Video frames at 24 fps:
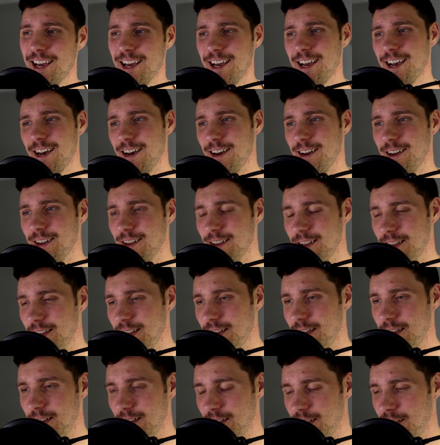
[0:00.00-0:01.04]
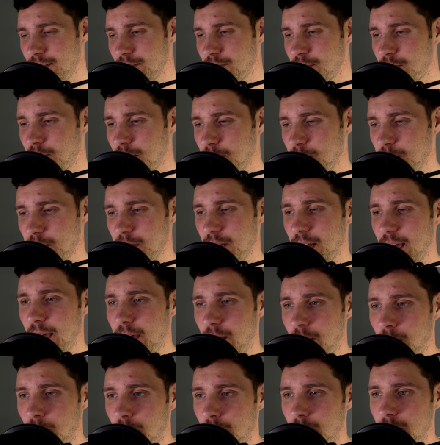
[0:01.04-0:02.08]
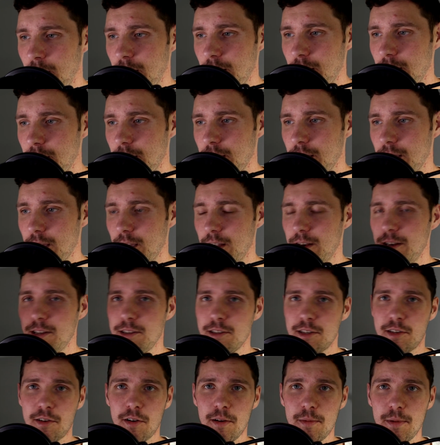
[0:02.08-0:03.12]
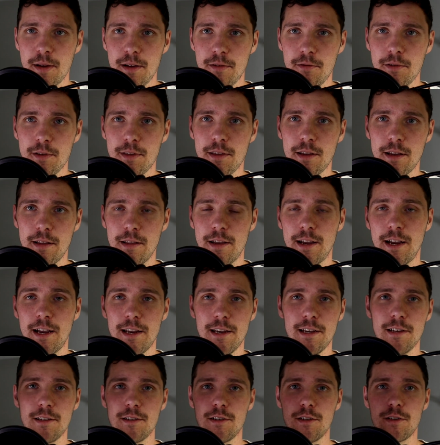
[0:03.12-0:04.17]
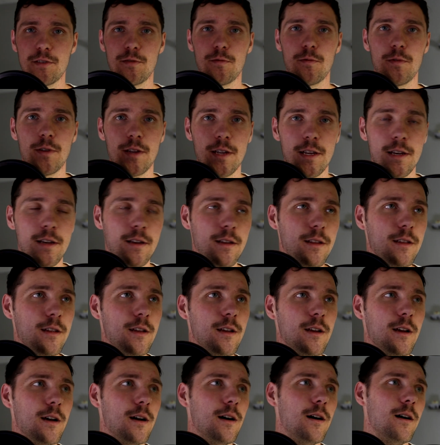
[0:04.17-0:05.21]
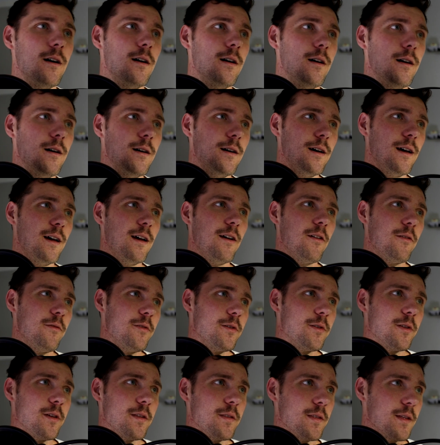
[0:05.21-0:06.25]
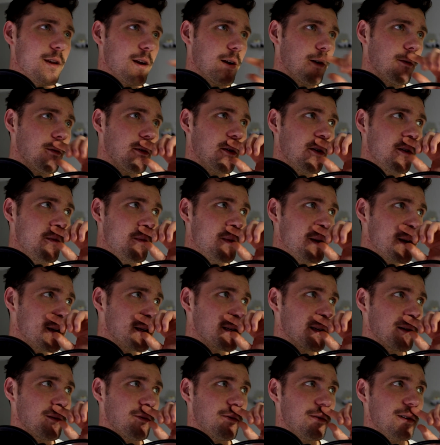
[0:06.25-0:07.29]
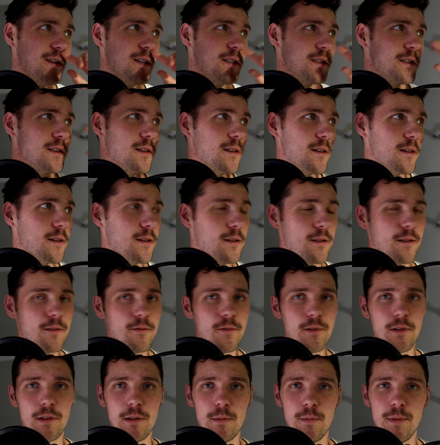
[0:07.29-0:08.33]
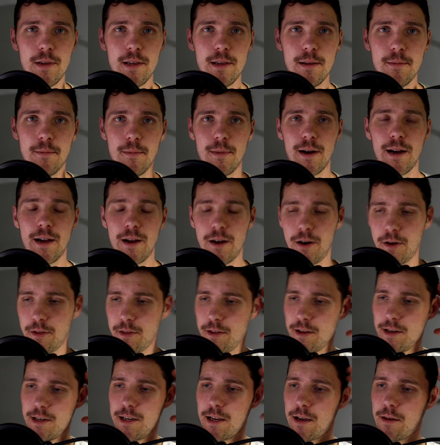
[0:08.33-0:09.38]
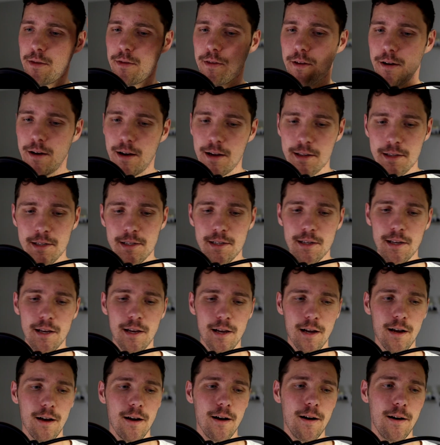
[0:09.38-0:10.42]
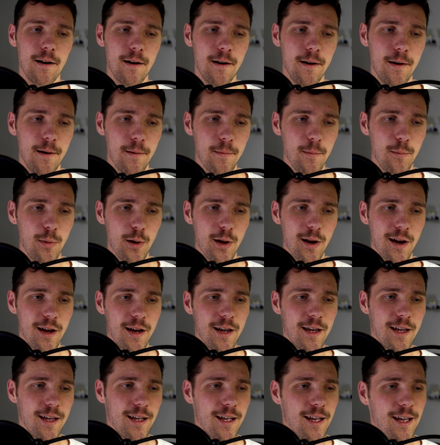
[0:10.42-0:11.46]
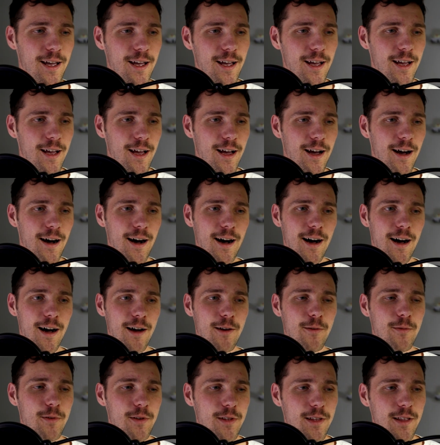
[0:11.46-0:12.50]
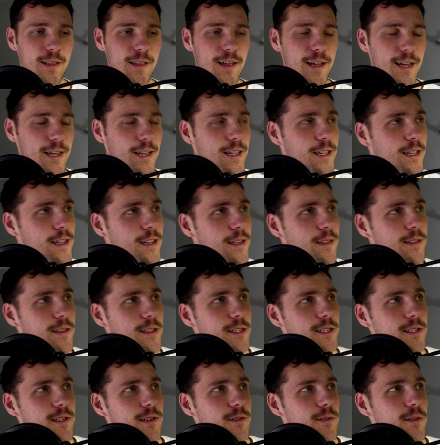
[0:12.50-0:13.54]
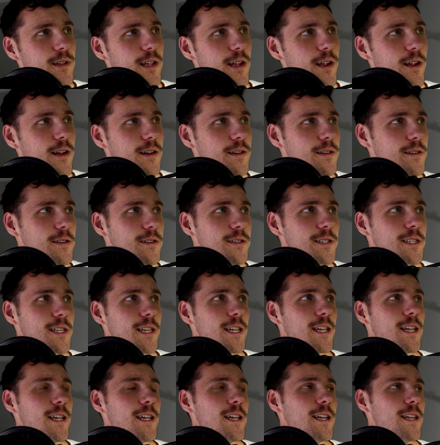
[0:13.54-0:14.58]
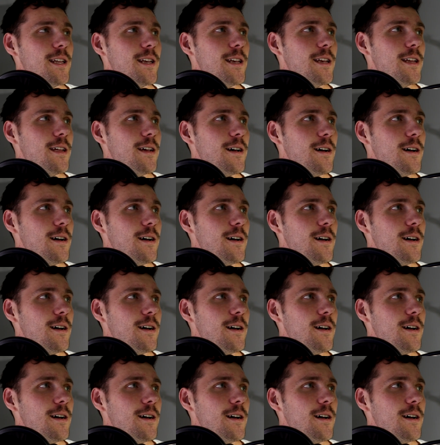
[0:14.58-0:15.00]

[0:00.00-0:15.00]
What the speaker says: a scripted outline. I didn't script everything. Like, I didn't just read everything that I wrote because I want it to really be my authentic thoughts. But I really like these two characters, and